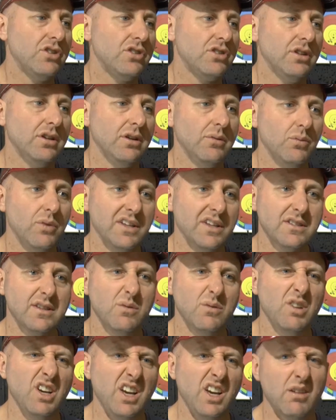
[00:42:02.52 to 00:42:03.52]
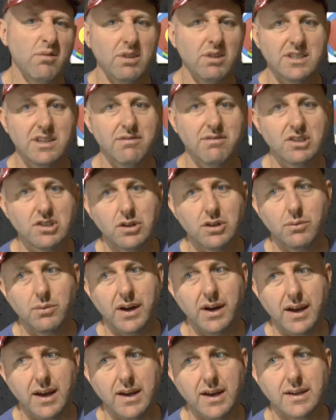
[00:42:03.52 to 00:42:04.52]
shoot once a week, once every 2
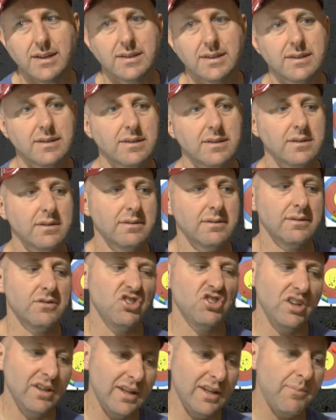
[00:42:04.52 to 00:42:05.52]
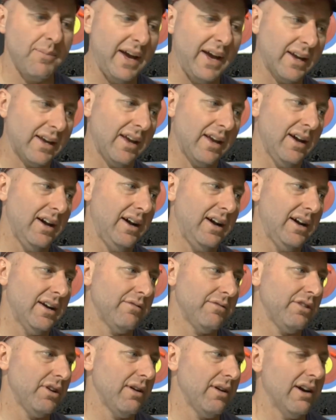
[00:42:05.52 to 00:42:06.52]
weeks, shoot in their backyard a
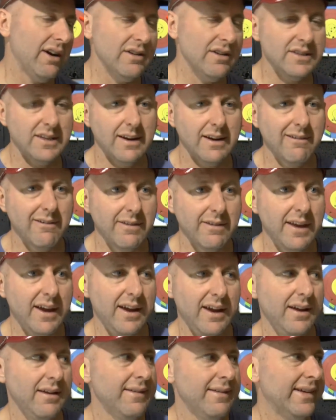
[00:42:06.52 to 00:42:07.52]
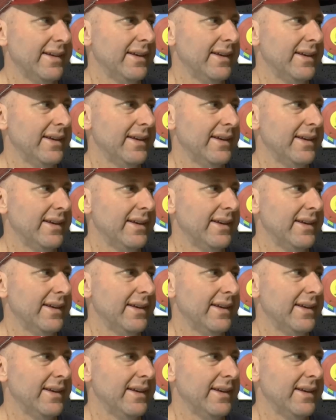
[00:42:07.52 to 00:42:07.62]
few hours here and there.